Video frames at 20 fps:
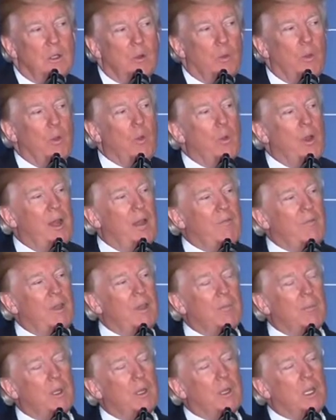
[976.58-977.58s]
We want every
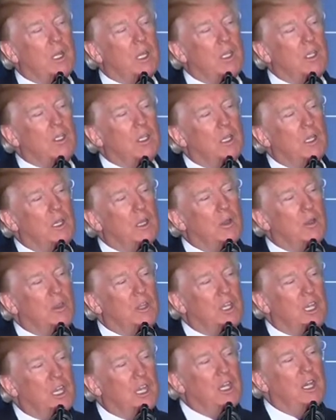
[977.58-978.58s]
American to know
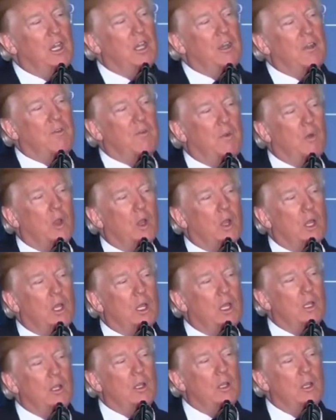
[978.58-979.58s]
the dignity of
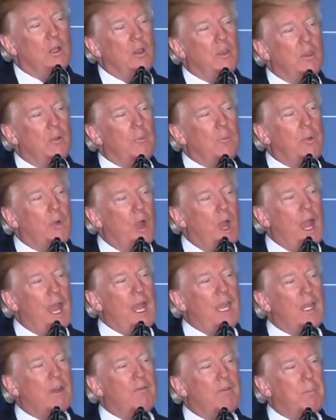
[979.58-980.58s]
work, the
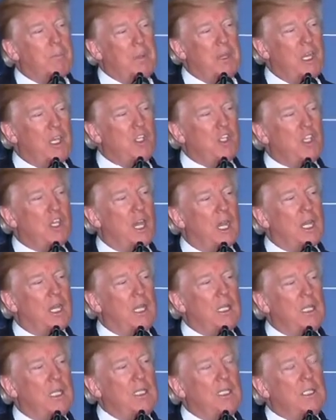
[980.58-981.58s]
pride of a paycheck,
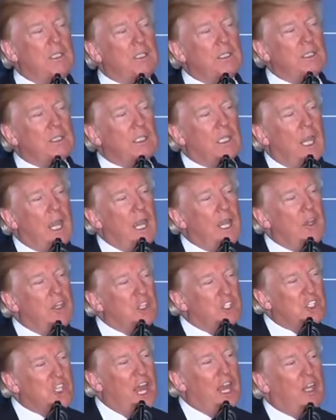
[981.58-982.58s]
and the
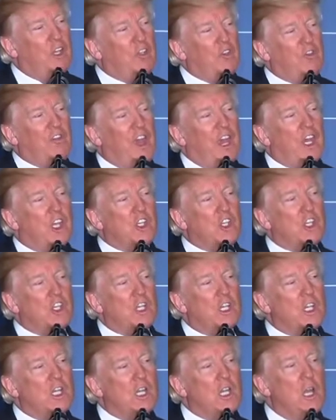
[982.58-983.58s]

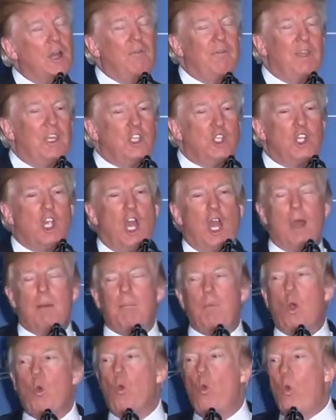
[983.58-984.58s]
satisfaction of a
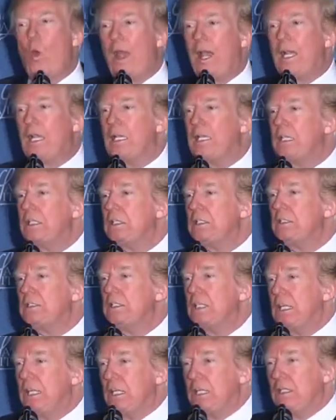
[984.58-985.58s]
job well
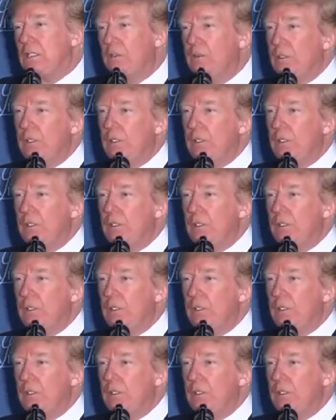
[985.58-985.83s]
done.